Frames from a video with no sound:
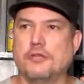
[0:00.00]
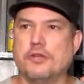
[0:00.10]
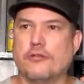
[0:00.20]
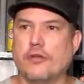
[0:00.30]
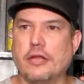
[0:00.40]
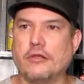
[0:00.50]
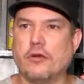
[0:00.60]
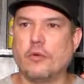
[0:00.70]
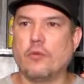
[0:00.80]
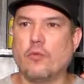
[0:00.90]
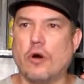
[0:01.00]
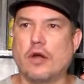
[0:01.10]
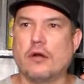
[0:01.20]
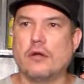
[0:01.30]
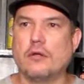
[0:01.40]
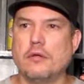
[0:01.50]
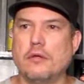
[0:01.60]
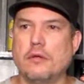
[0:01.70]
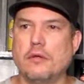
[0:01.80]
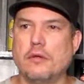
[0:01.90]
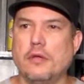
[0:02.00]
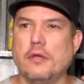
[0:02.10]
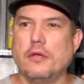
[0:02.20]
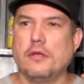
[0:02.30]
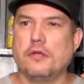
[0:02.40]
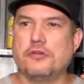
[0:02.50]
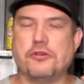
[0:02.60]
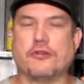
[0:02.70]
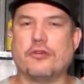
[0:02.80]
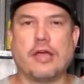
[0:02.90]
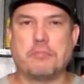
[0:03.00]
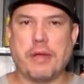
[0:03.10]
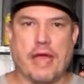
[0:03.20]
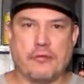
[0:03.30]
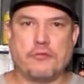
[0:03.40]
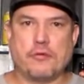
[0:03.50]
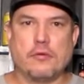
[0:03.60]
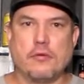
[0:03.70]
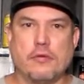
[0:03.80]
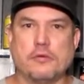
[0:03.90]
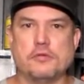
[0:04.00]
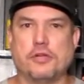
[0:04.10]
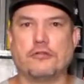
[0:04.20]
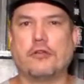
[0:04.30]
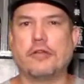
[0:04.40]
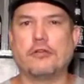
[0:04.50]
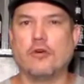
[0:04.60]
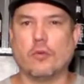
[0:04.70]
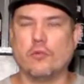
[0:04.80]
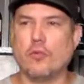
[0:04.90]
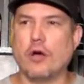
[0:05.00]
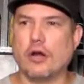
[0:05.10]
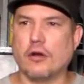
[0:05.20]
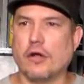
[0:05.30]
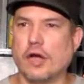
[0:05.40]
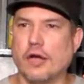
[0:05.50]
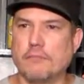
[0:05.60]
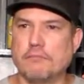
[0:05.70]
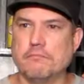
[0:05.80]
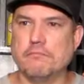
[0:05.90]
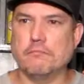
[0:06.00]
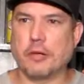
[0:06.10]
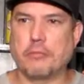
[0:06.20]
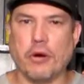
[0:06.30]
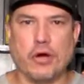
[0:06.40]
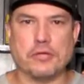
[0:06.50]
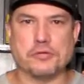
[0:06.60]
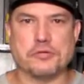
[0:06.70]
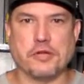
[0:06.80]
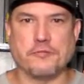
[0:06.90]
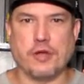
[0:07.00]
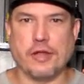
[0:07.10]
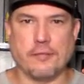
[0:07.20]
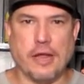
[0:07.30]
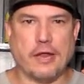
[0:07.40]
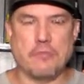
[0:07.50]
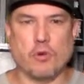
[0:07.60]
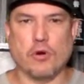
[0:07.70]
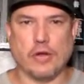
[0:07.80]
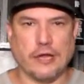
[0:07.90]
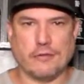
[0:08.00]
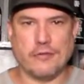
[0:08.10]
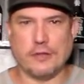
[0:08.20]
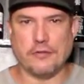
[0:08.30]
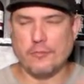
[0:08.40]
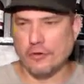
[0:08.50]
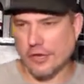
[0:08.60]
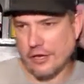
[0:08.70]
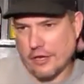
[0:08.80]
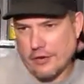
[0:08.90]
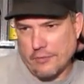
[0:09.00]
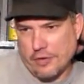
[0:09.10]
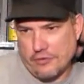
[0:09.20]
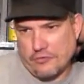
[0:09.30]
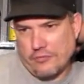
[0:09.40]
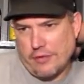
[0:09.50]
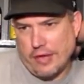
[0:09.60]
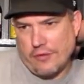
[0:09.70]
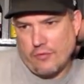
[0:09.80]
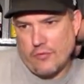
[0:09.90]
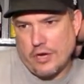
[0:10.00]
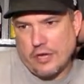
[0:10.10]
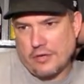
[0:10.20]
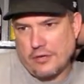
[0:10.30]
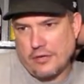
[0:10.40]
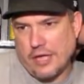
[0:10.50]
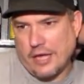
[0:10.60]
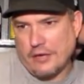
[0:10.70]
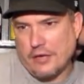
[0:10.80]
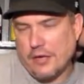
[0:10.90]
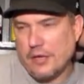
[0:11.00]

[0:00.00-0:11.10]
She doesn't like to go in water. She doesn't like baths. She doesn't like to go in water, like ponds or something anymore. Like that thing with Lake Erie, man, just, I don't know why it did that.